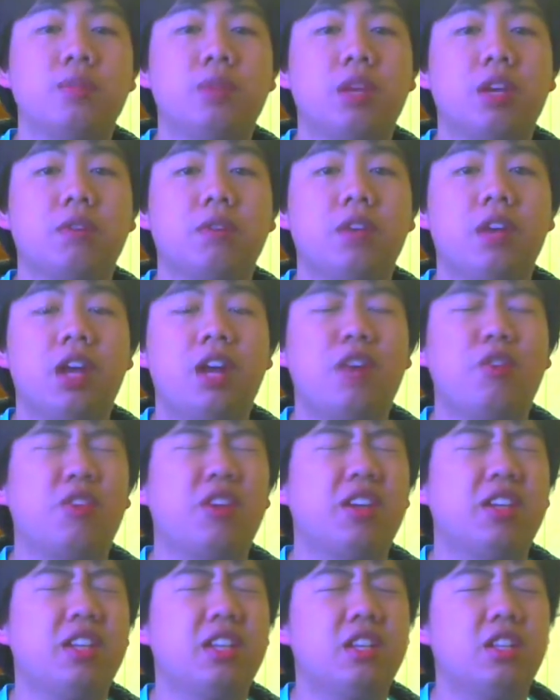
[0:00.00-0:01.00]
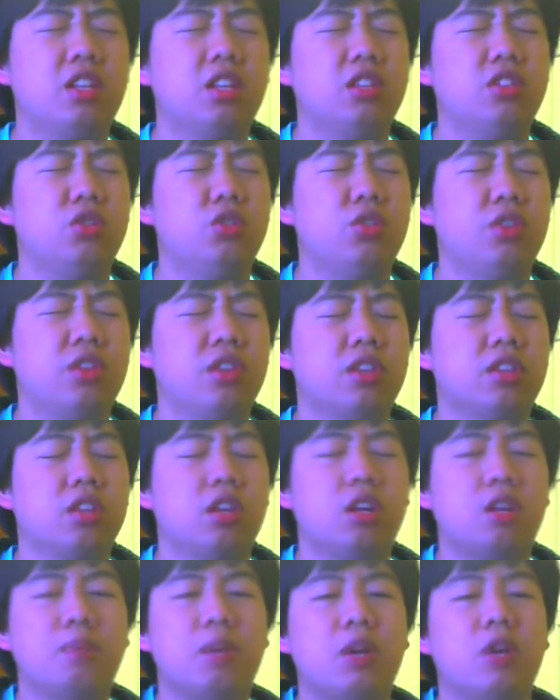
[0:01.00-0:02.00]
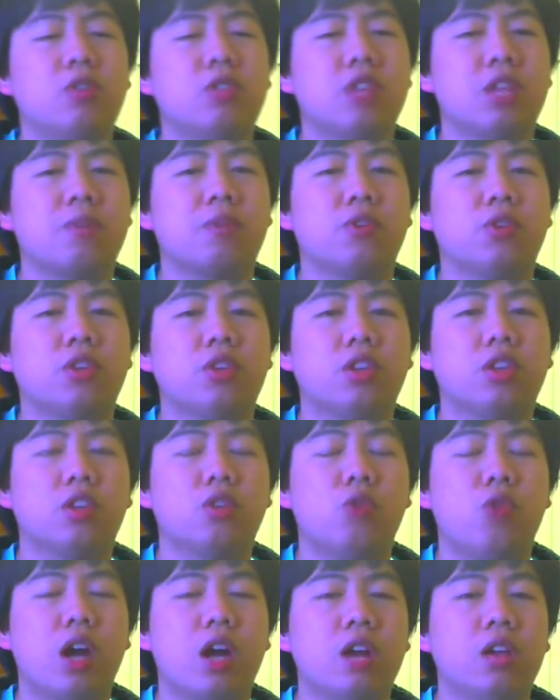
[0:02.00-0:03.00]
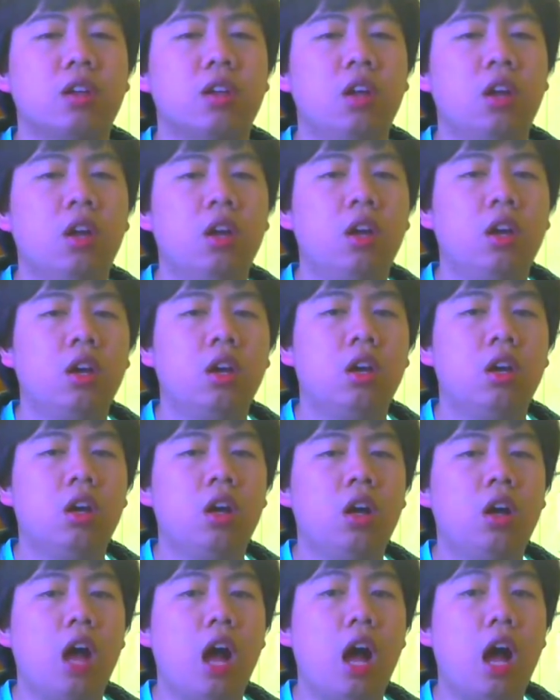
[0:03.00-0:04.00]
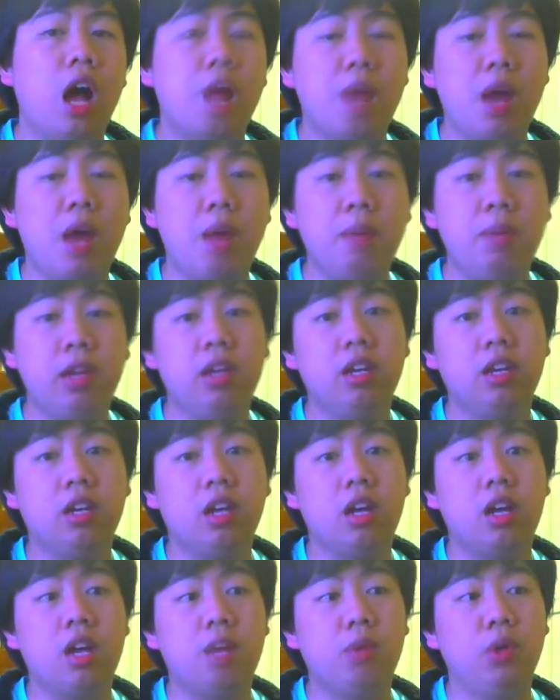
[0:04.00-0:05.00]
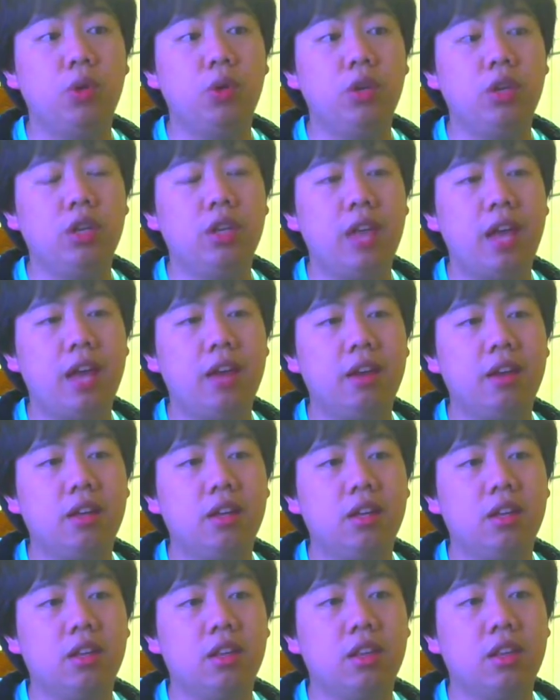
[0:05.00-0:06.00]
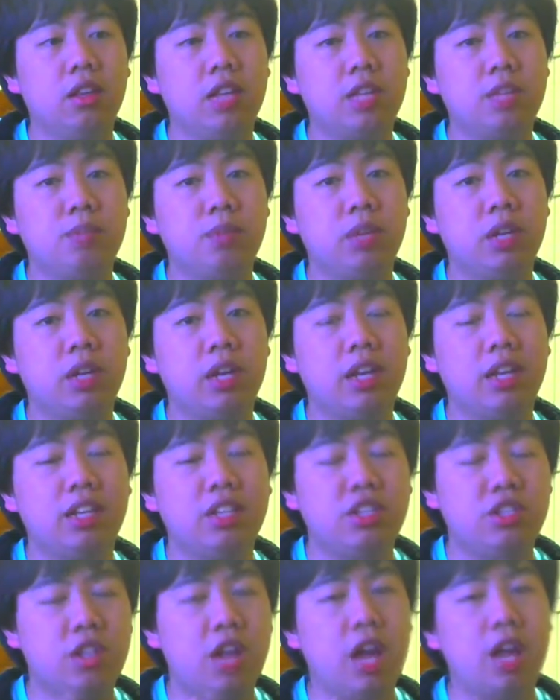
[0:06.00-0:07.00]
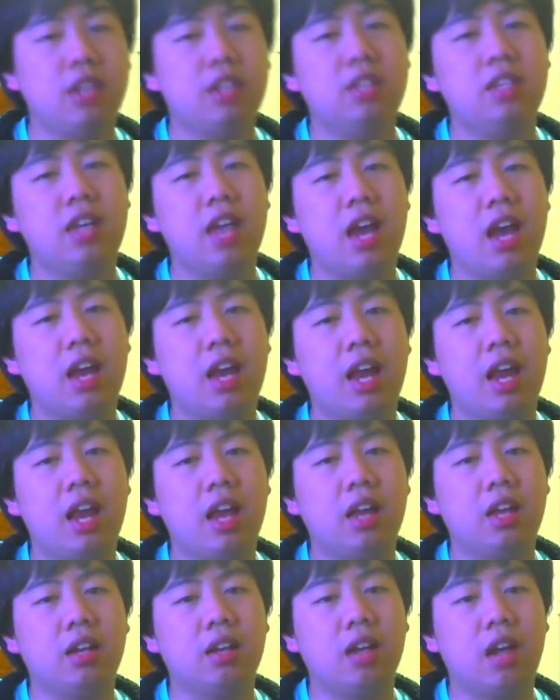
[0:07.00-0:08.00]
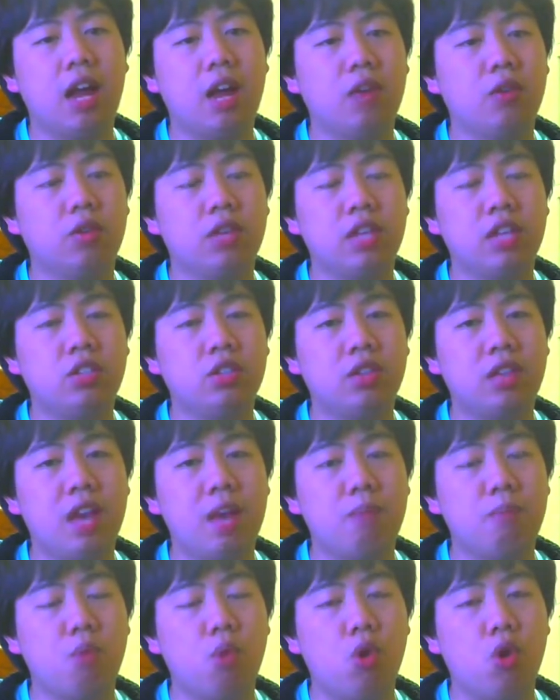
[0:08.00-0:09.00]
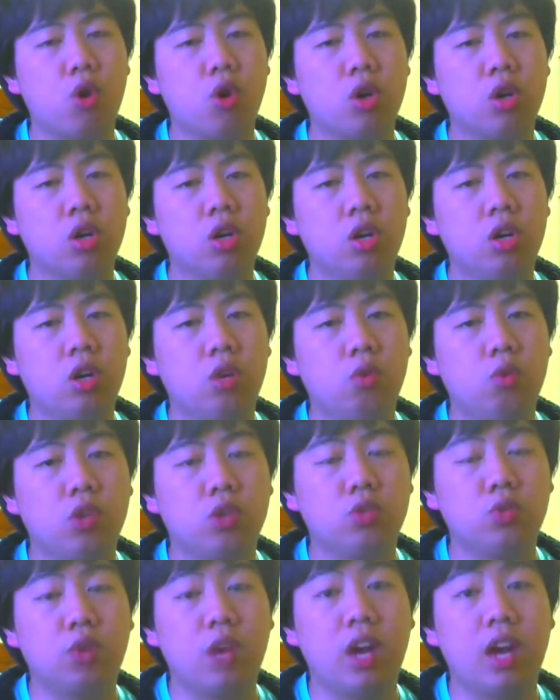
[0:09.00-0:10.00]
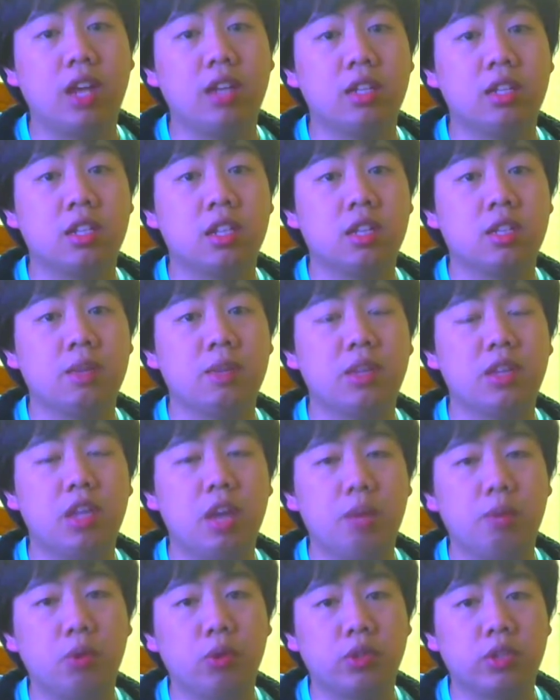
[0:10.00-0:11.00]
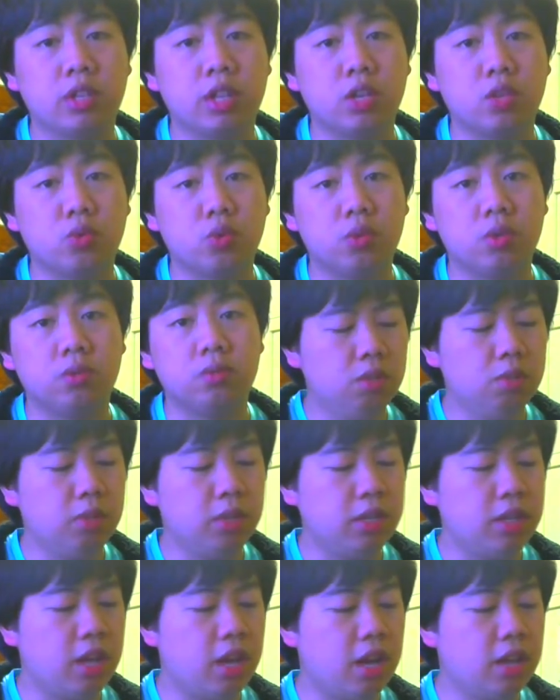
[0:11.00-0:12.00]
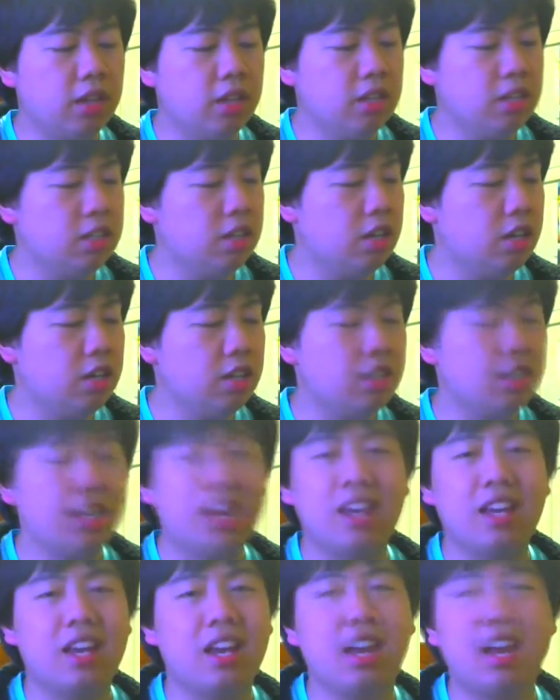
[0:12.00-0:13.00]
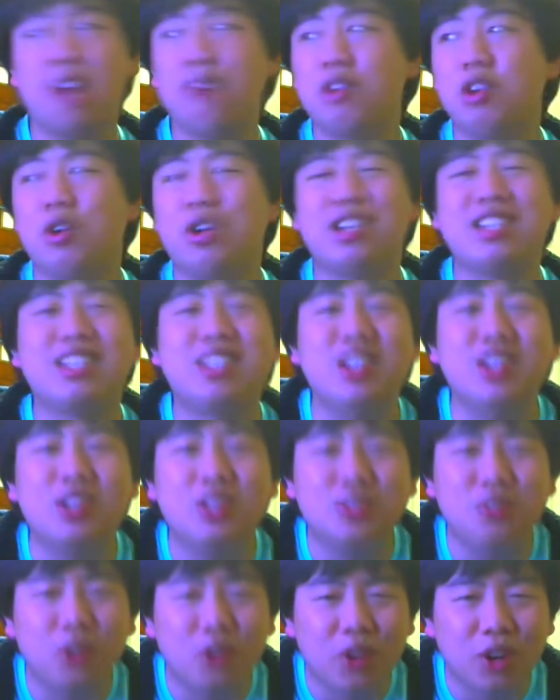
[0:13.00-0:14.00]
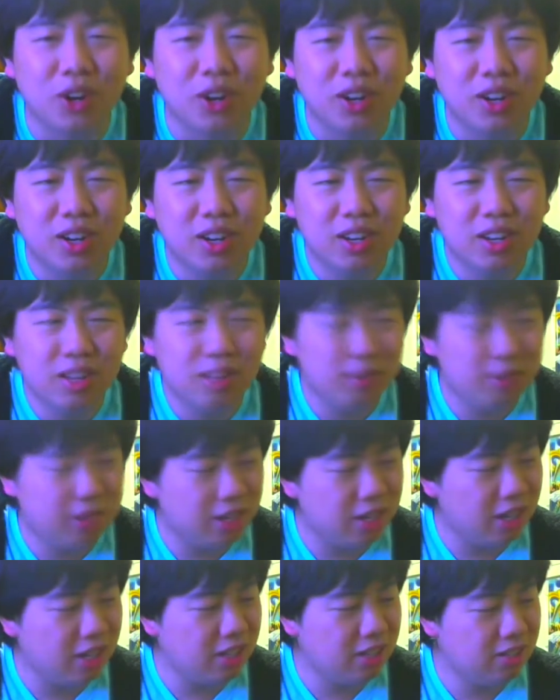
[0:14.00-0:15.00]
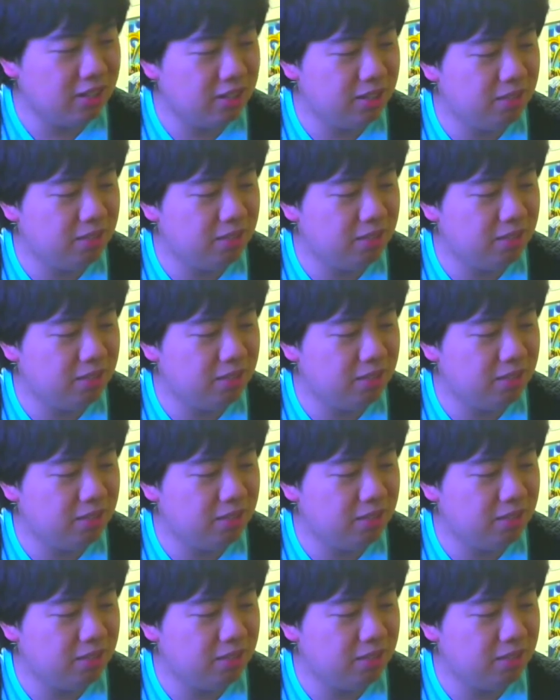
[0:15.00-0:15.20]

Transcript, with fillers: Play of it. However, I did do things on my own time for a little while. I'm not planning on uploading that the Let's Play, at least not yet, and I will get to that more once I discuss about the uploading schedule. But yeah, this honestly I kind of have no excuse for because